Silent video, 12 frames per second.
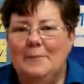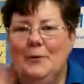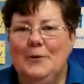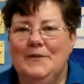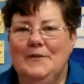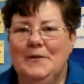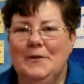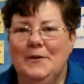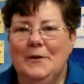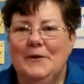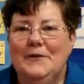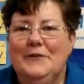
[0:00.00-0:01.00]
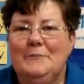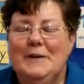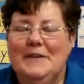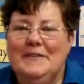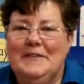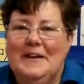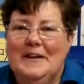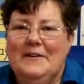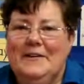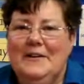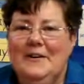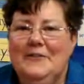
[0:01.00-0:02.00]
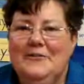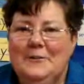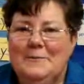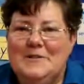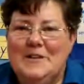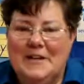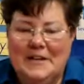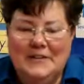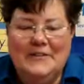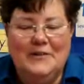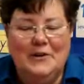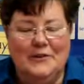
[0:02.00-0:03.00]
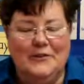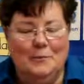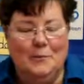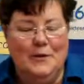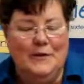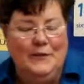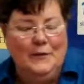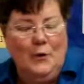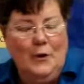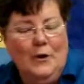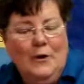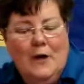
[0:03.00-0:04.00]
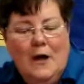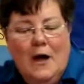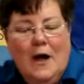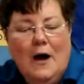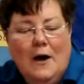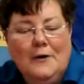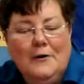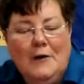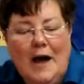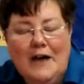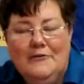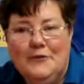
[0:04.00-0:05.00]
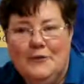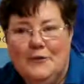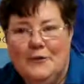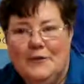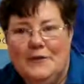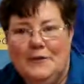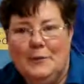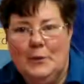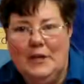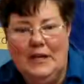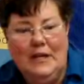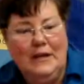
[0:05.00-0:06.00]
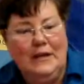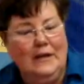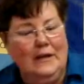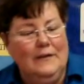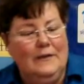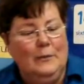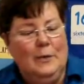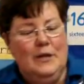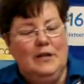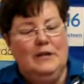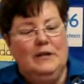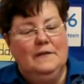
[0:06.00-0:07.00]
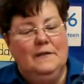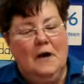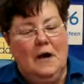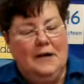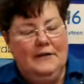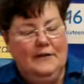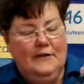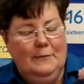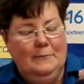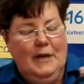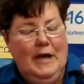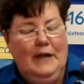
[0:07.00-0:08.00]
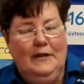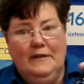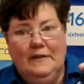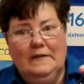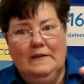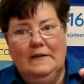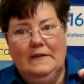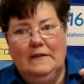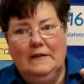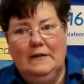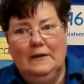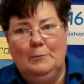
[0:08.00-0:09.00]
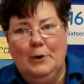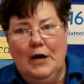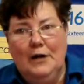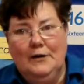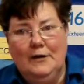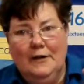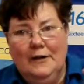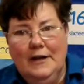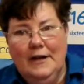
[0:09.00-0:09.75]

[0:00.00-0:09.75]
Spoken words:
boys and girls, Miss Gail here from Shining Stars Preschool. Our craft for this week is one of these awesome galaxies in a bottle.